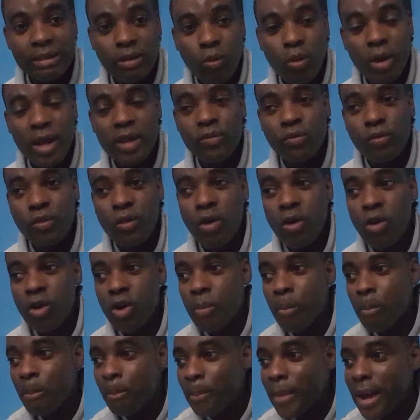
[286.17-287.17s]
wait for a
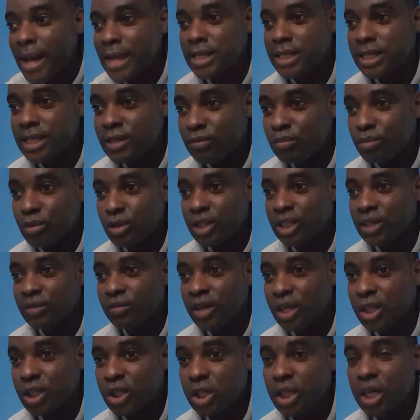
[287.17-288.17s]
massive
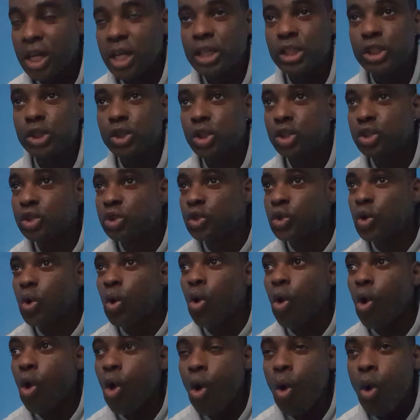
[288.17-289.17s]
motivation and just
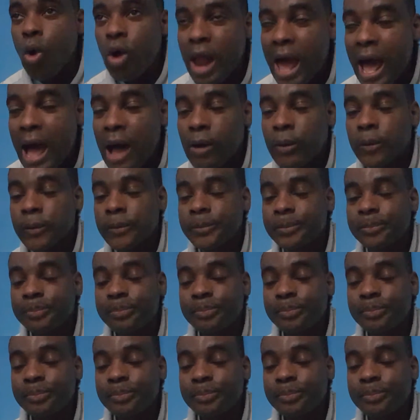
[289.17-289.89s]
go all out.